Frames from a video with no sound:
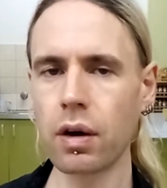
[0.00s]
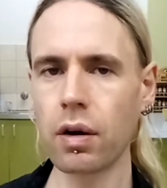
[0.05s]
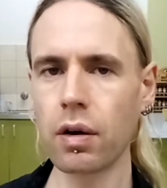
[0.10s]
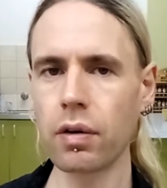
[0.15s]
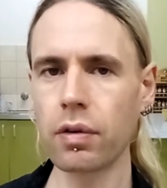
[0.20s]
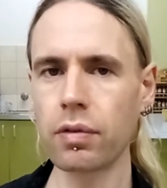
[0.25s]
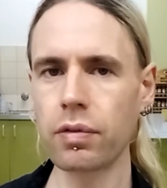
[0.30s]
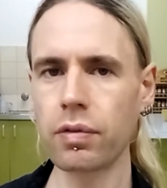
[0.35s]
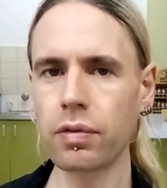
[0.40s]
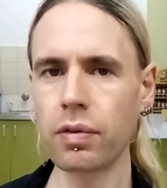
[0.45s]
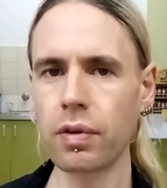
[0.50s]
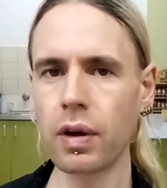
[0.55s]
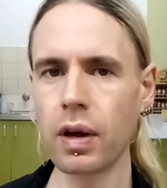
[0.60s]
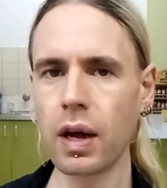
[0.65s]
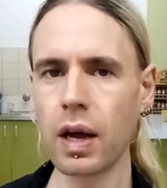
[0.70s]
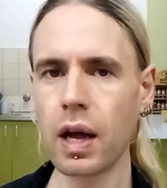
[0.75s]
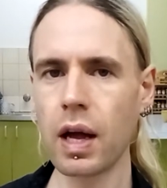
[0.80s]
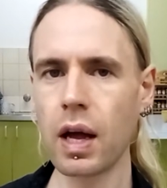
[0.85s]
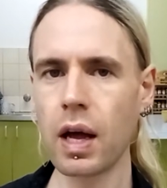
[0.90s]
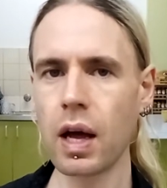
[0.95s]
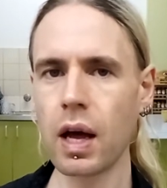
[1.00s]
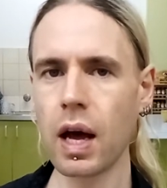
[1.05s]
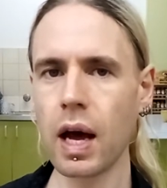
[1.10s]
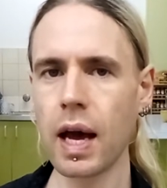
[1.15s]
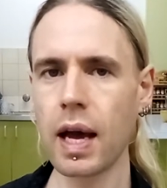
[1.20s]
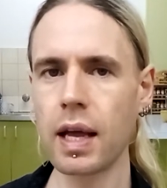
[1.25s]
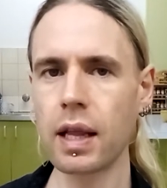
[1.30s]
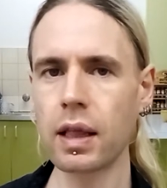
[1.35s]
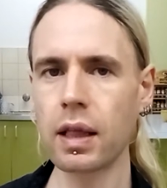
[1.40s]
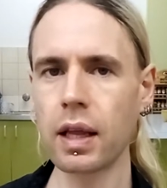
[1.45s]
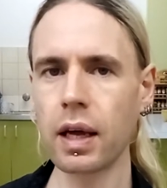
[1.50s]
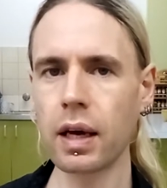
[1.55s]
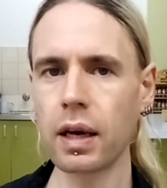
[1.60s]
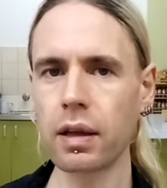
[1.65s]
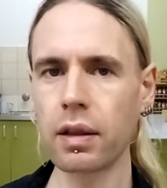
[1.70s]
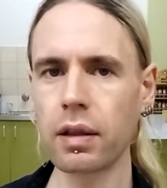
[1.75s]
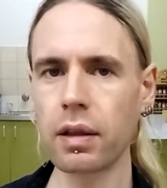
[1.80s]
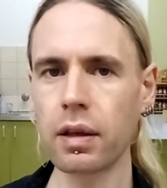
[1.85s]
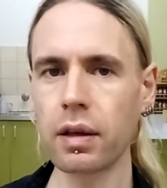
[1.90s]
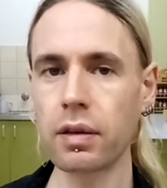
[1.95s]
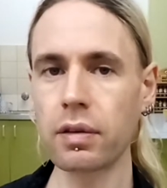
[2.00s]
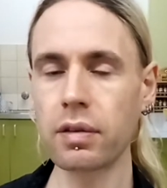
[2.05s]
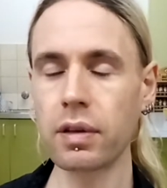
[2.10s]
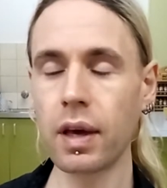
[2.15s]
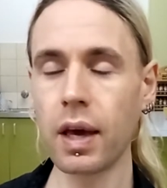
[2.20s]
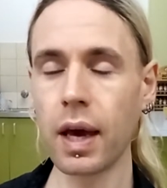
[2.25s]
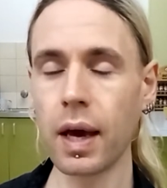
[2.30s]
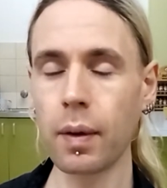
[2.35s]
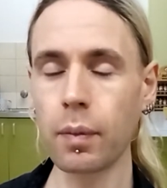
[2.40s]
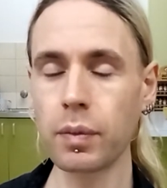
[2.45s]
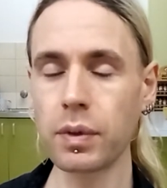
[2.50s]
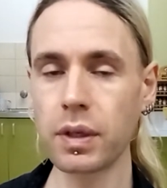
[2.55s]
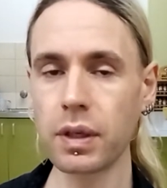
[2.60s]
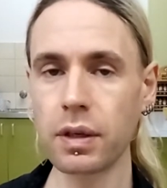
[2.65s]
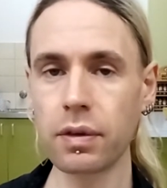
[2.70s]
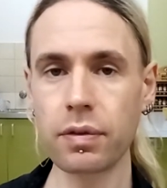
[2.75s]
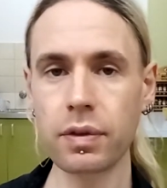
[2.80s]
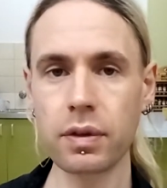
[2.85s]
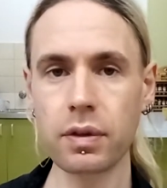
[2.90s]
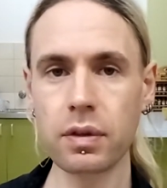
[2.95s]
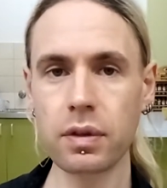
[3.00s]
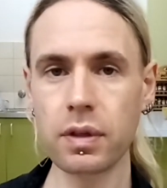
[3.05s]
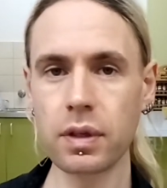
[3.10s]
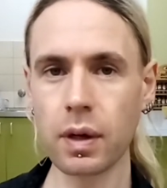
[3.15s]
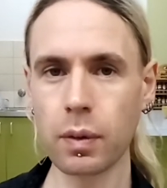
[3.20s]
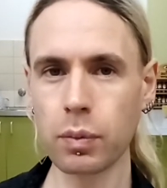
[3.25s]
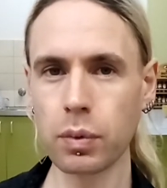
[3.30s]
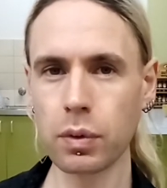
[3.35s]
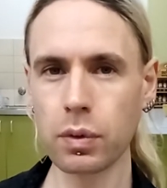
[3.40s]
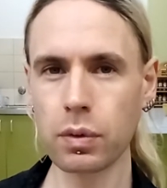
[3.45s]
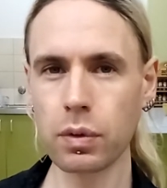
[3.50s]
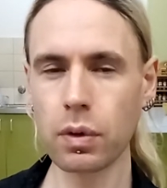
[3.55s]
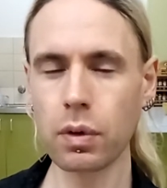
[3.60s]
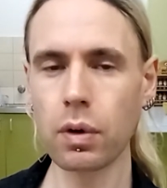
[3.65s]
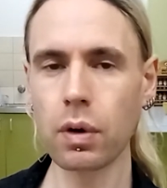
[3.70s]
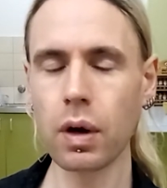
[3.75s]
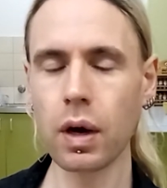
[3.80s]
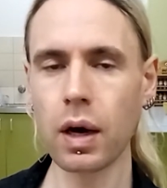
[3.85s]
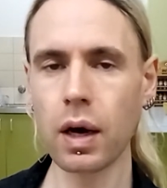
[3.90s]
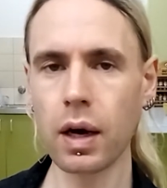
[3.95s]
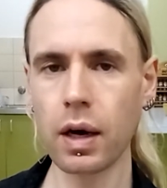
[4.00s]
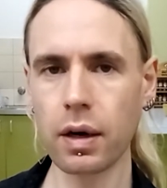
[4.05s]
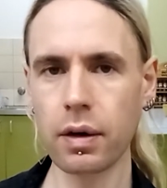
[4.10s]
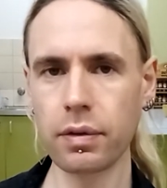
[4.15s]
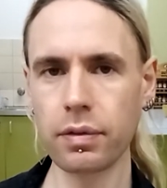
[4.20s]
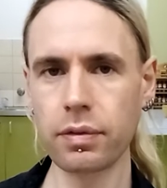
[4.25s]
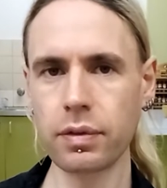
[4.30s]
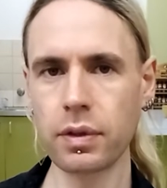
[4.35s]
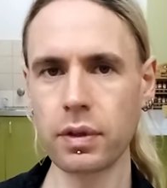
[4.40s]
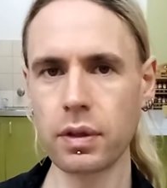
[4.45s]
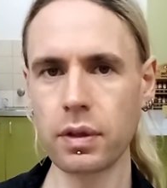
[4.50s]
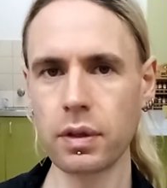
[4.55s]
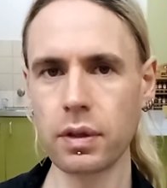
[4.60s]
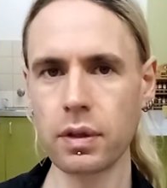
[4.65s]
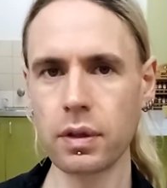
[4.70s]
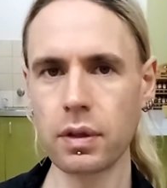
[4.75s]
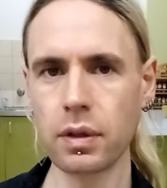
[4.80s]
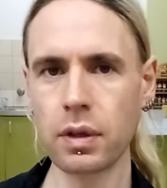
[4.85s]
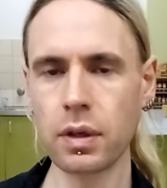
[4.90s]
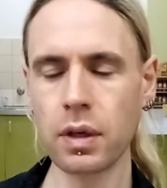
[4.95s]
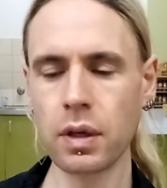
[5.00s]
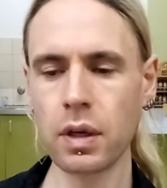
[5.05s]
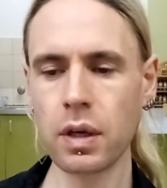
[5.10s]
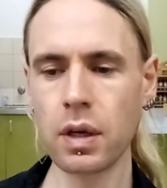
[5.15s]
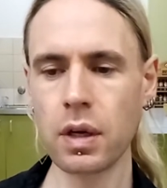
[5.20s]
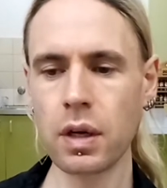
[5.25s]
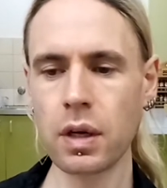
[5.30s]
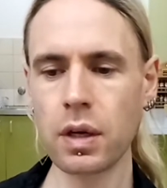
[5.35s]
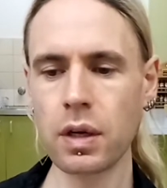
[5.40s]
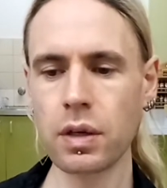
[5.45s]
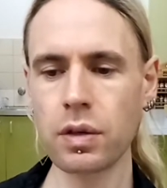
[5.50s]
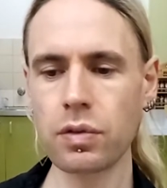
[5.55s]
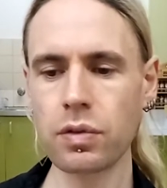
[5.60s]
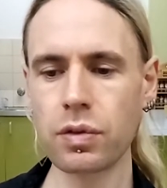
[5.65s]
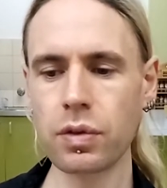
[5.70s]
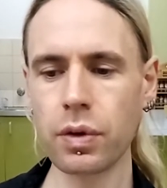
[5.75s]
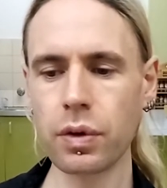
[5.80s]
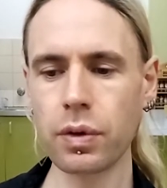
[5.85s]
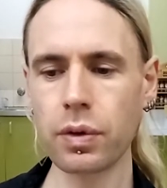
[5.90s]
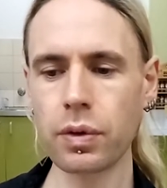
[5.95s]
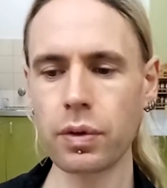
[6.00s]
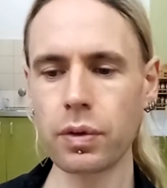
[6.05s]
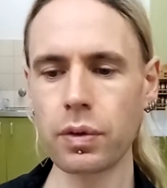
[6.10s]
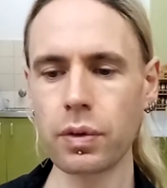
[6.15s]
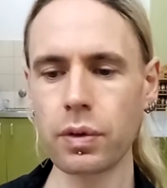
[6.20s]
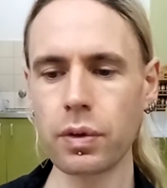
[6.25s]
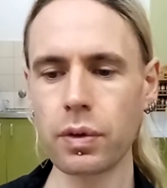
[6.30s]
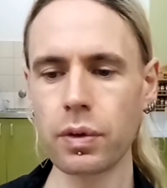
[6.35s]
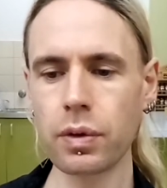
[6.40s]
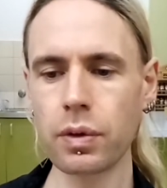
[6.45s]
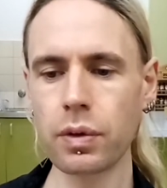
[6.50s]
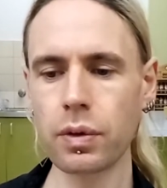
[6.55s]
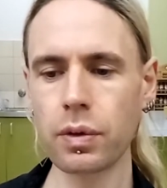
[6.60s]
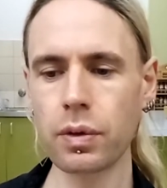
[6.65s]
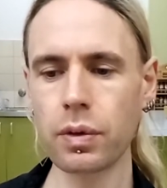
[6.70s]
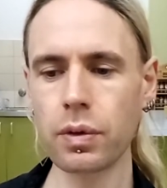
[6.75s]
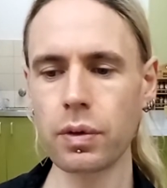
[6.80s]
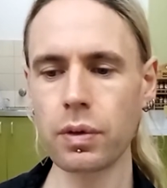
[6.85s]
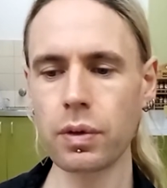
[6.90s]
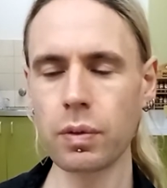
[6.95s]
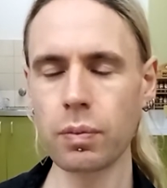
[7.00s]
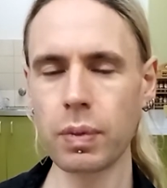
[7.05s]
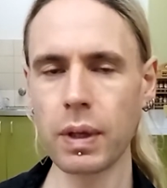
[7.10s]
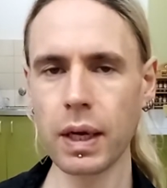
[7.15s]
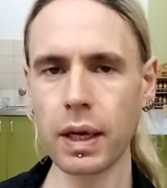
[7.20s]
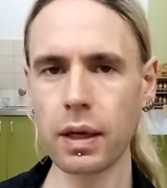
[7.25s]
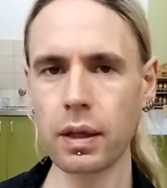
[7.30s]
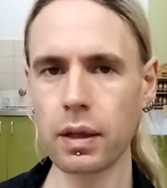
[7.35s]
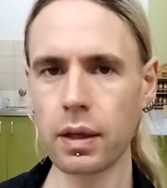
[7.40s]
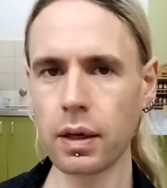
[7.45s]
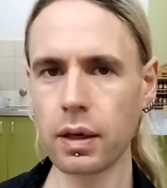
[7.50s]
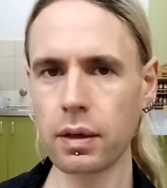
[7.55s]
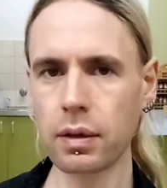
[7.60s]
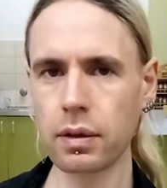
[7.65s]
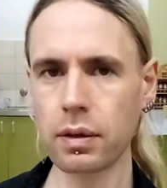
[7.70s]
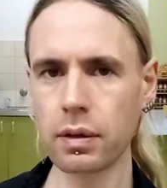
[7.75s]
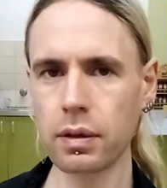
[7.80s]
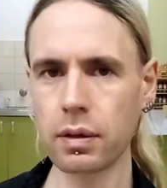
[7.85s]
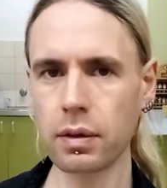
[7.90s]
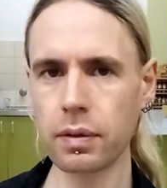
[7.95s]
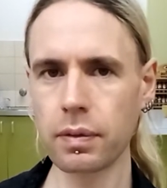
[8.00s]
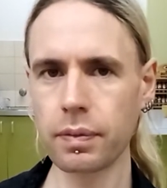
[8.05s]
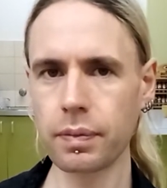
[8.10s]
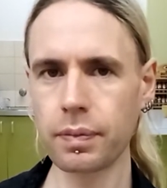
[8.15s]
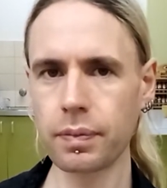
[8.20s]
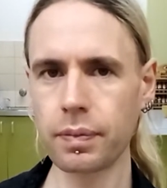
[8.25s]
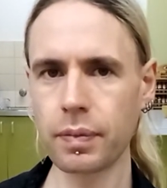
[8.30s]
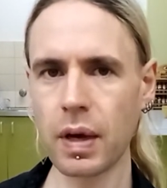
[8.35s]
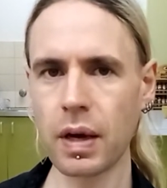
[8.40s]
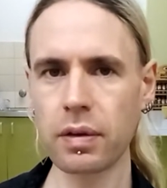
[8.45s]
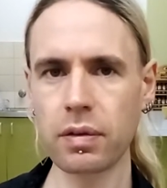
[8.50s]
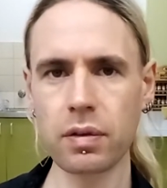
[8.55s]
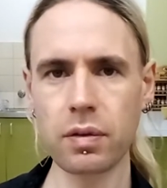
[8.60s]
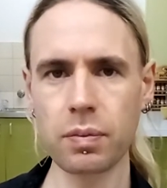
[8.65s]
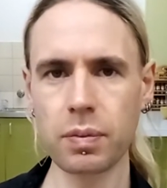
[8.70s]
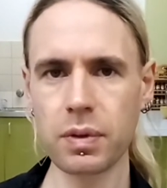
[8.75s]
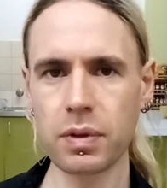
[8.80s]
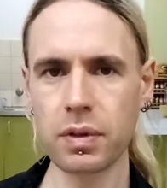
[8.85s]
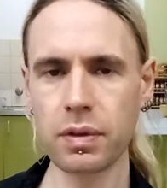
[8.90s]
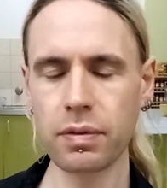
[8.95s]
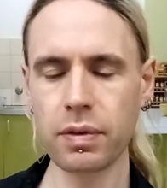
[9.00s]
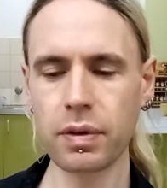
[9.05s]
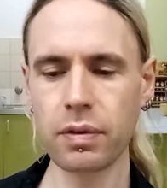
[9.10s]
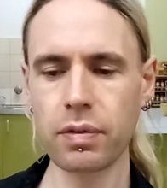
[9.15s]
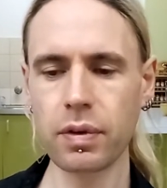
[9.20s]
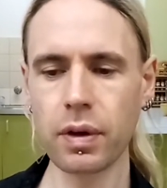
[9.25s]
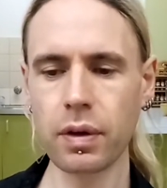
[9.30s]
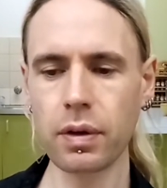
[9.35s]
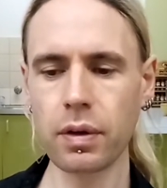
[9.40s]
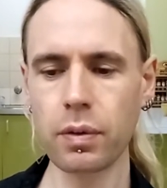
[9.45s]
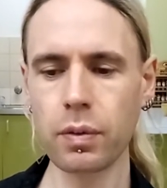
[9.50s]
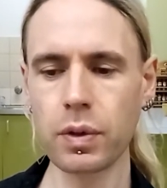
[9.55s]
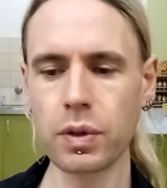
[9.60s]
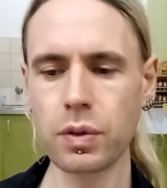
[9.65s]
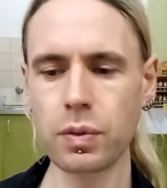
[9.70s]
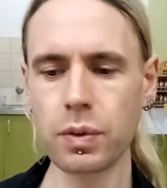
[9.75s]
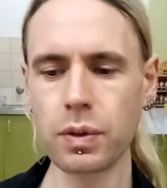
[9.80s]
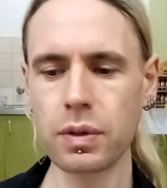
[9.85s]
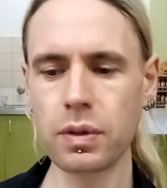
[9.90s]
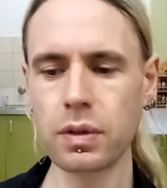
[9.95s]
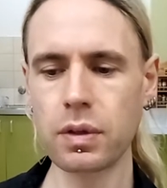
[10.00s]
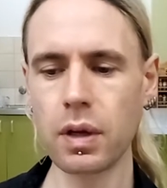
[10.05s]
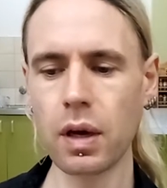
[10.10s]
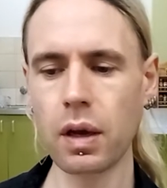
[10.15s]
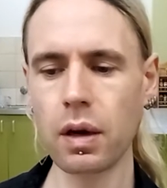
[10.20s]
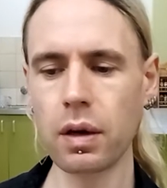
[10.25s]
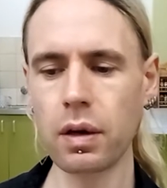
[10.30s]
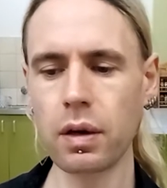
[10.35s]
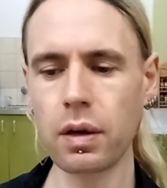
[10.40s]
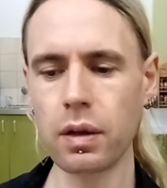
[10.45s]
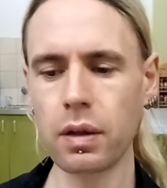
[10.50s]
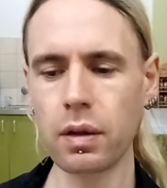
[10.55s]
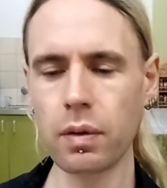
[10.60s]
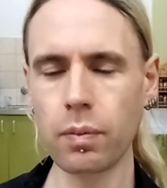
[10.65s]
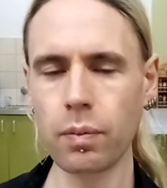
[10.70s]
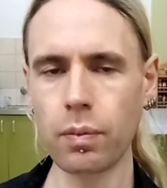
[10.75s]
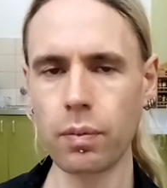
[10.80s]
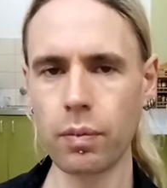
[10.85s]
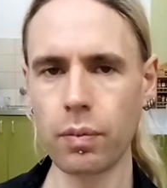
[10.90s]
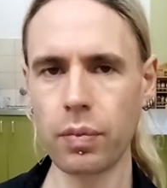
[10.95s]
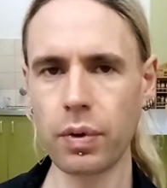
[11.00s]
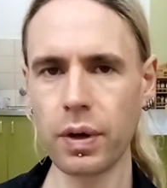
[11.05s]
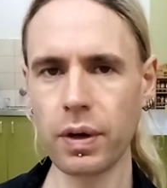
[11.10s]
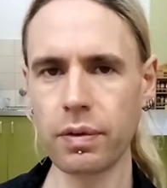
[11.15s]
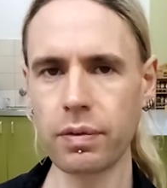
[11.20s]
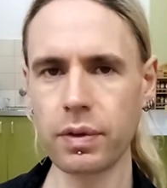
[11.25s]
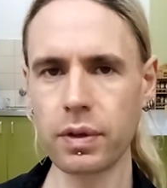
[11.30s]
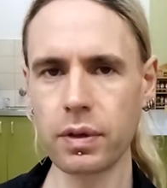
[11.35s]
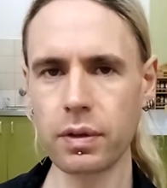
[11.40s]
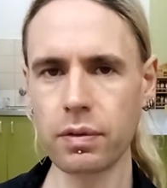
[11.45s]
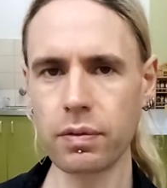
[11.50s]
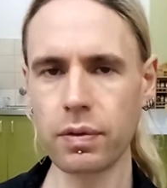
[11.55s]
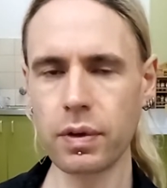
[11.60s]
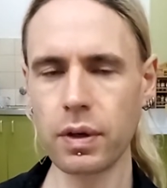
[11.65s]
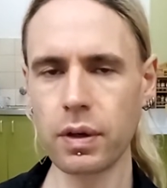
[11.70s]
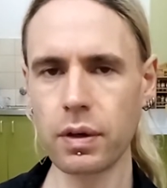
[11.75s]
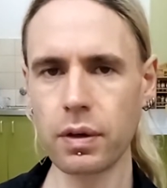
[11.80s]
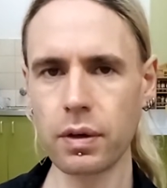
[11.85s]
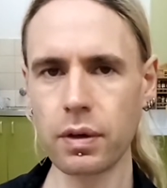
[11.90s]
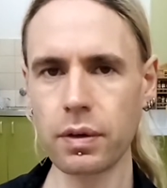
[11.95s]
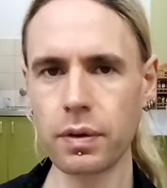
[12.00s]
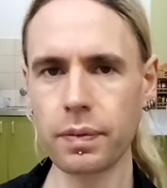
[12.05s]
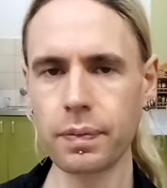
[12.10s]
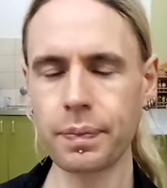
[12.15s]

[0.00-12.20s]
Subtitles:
of a length is kept if it's doubled or halved. So the Planck length has a specific value, which was stated in the previous video.